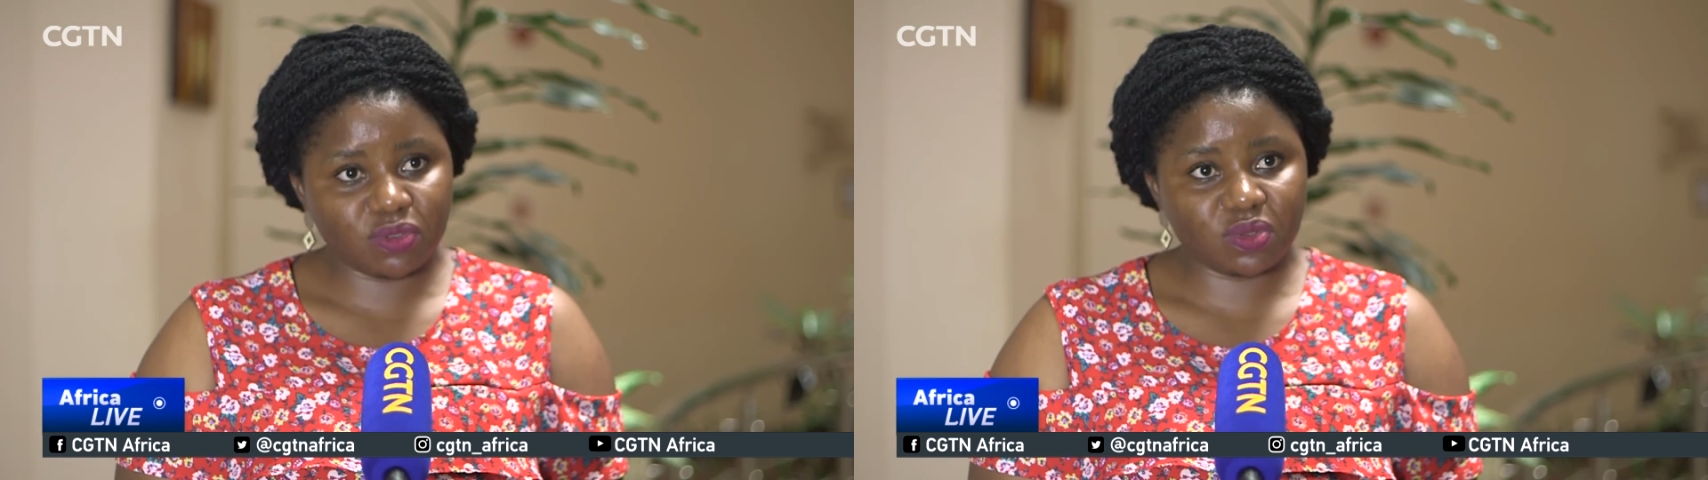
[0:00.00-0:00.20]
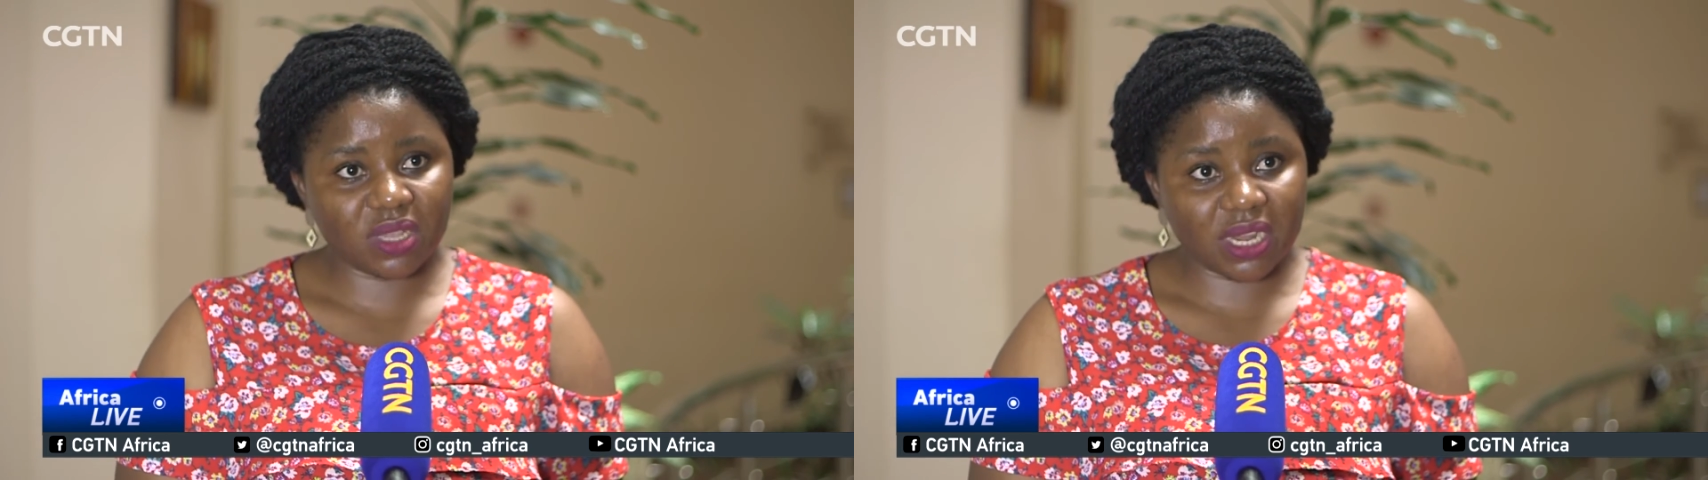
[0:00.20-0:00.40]

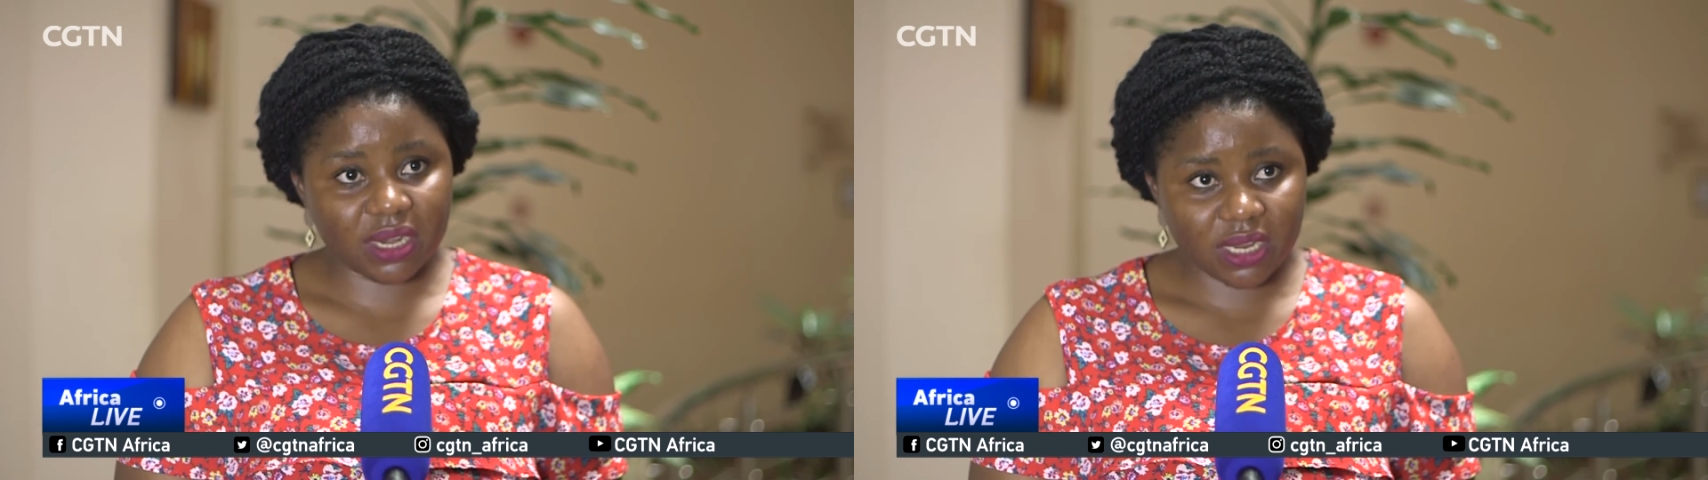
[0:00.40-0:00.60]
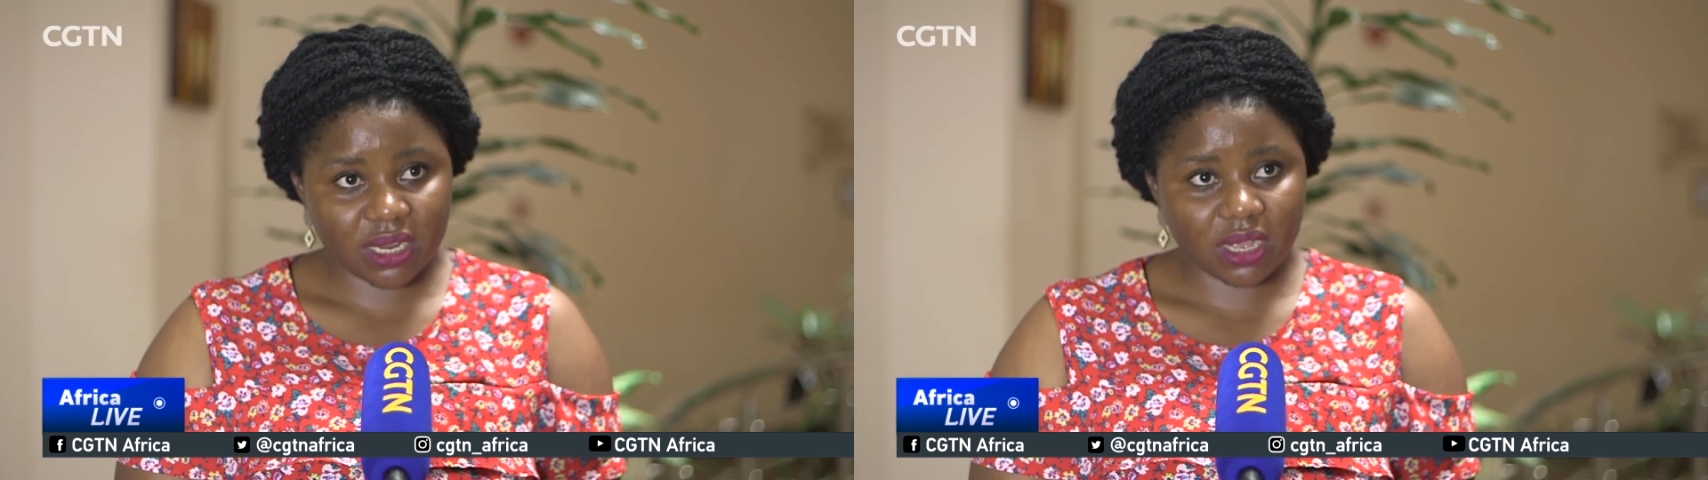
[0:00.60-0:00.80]
to the
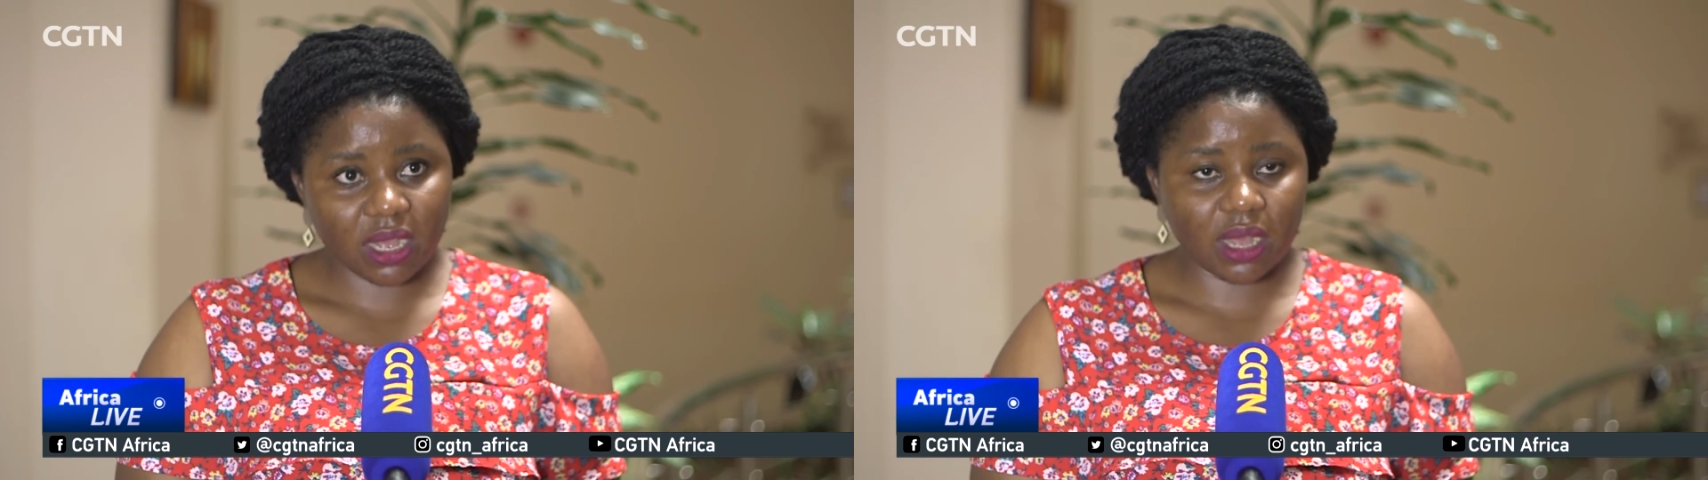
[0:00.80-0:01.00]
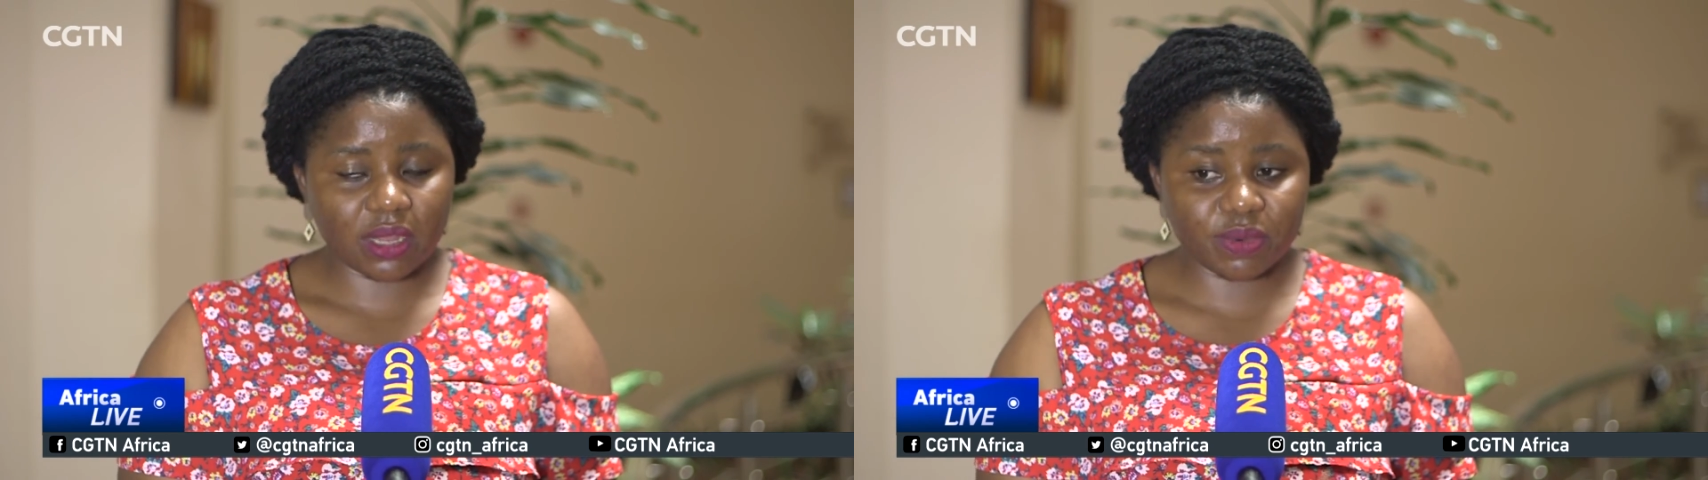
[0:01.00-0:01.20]

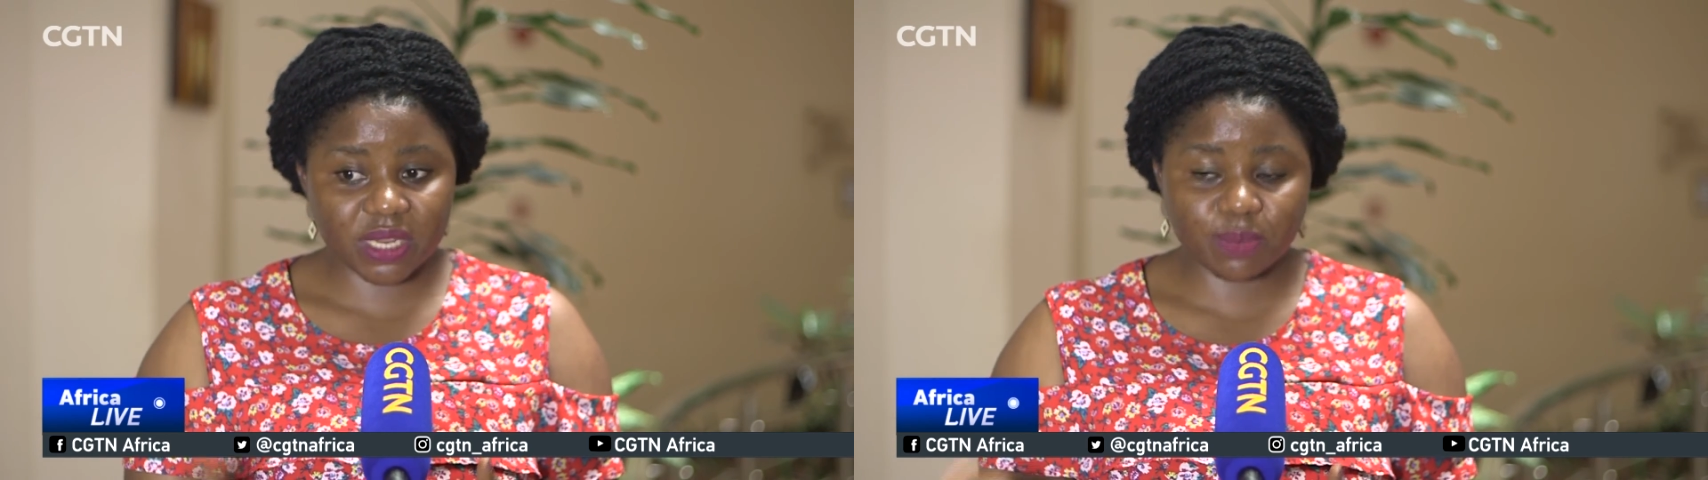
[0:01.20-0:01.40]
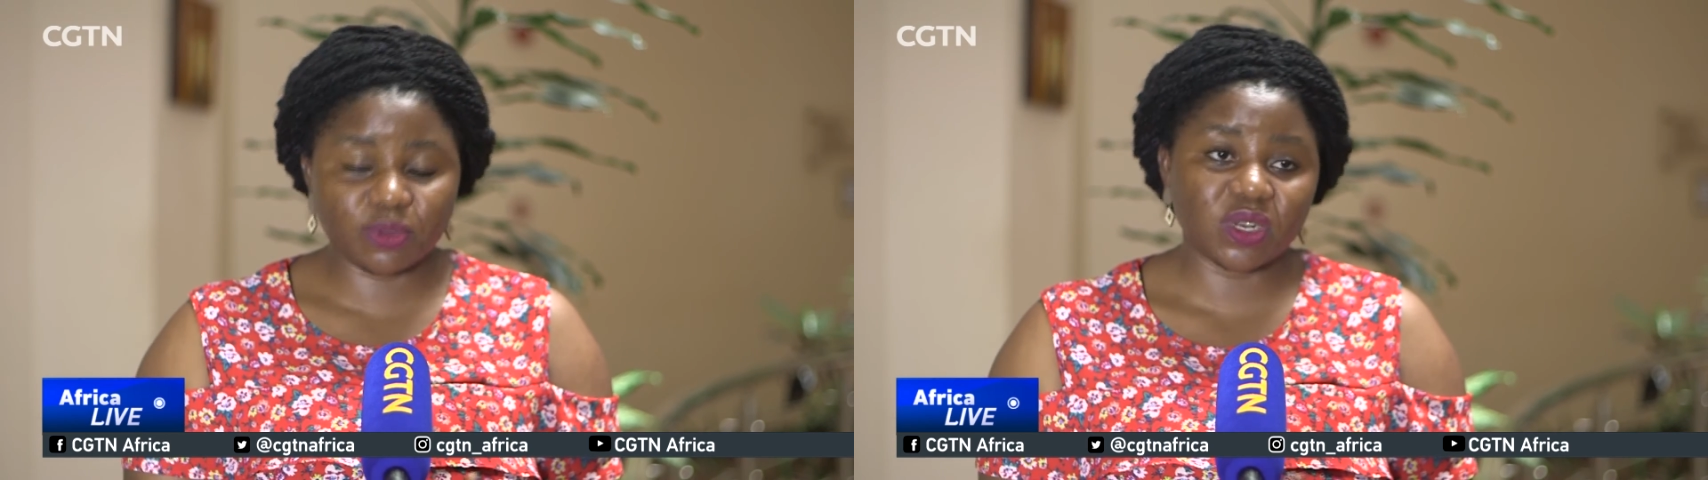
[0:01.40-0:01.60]
uh,
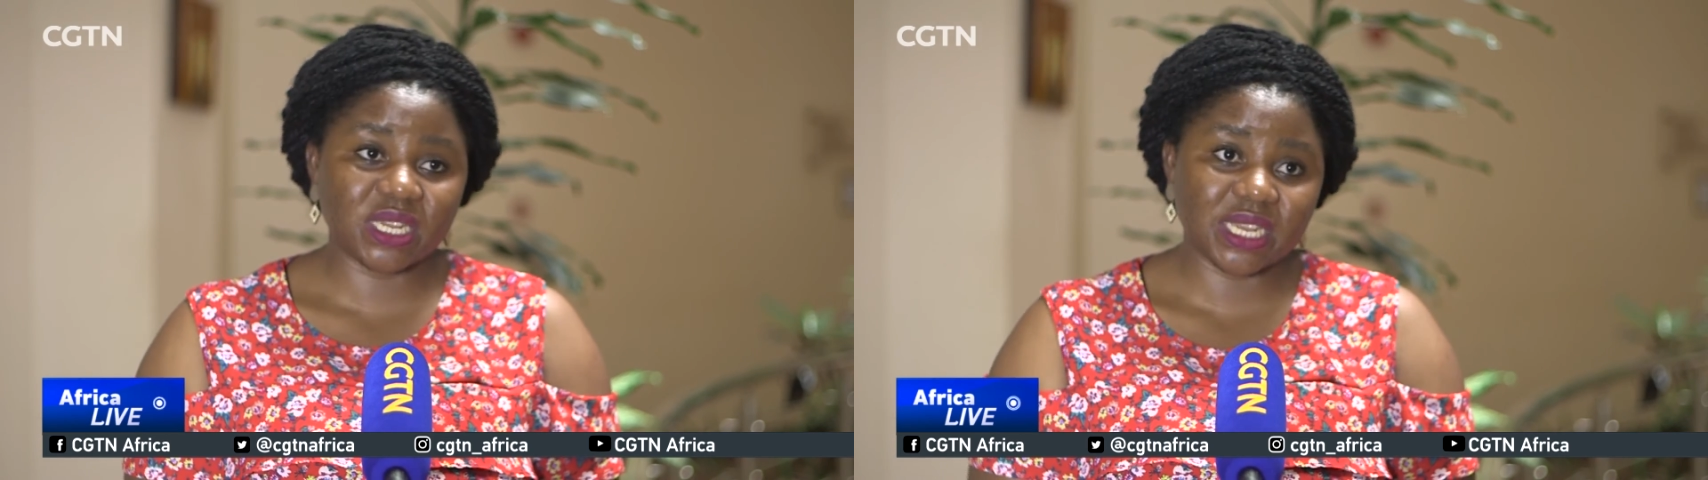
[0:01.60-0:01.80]
reception